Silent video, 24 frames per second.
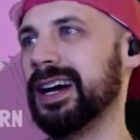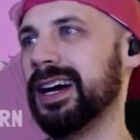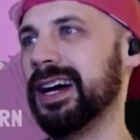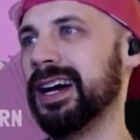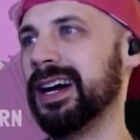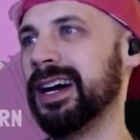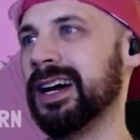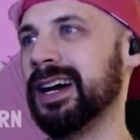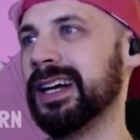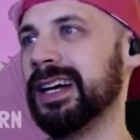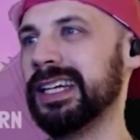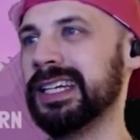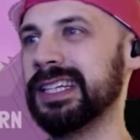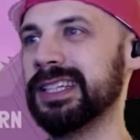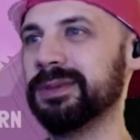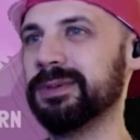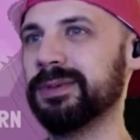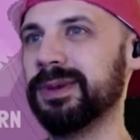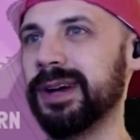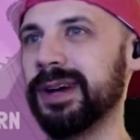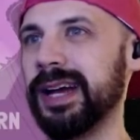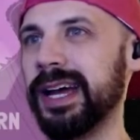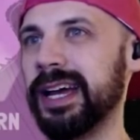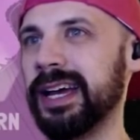Either
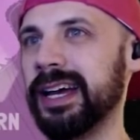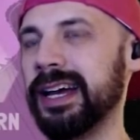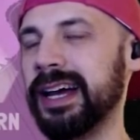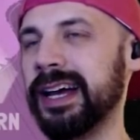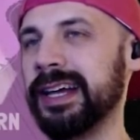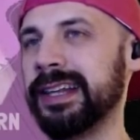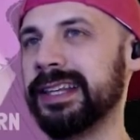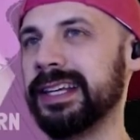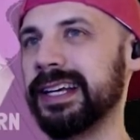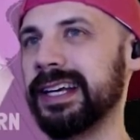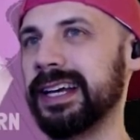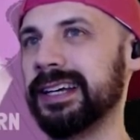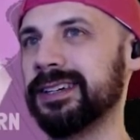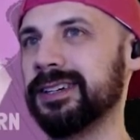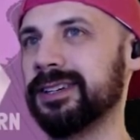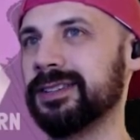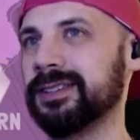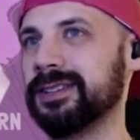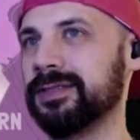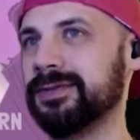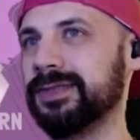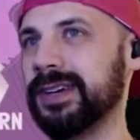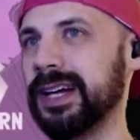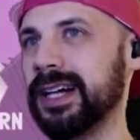way, I think I get
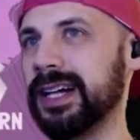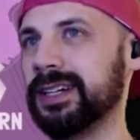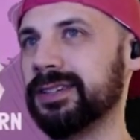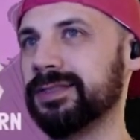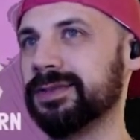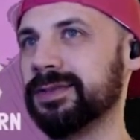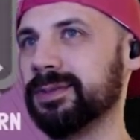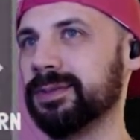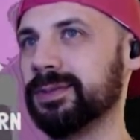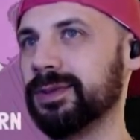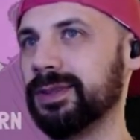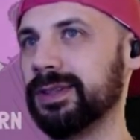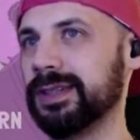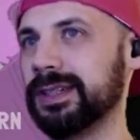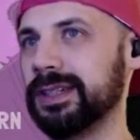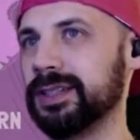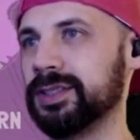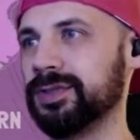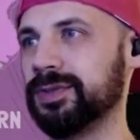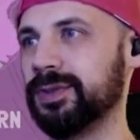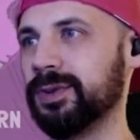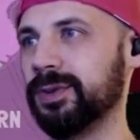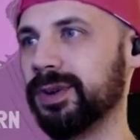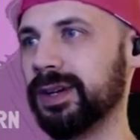good value from rolling this
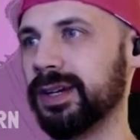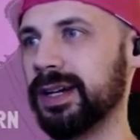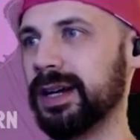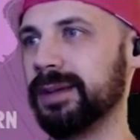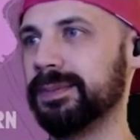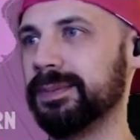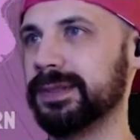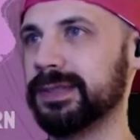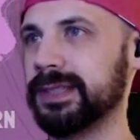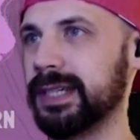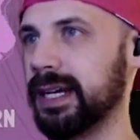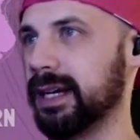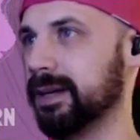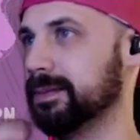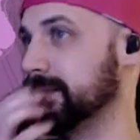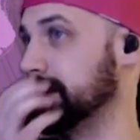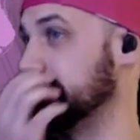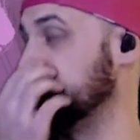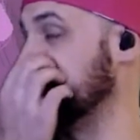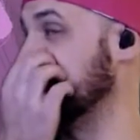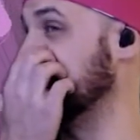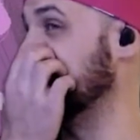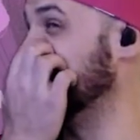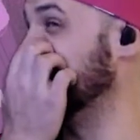4 a couple times.
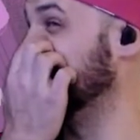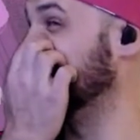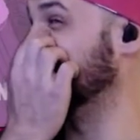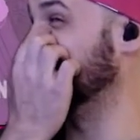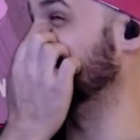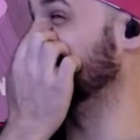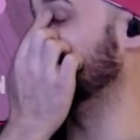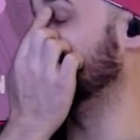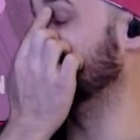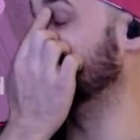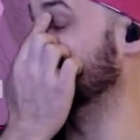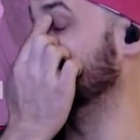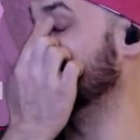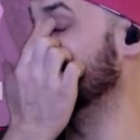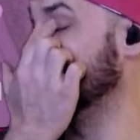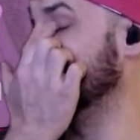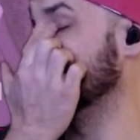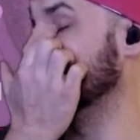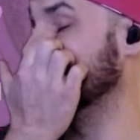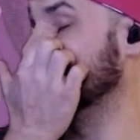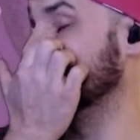Oh.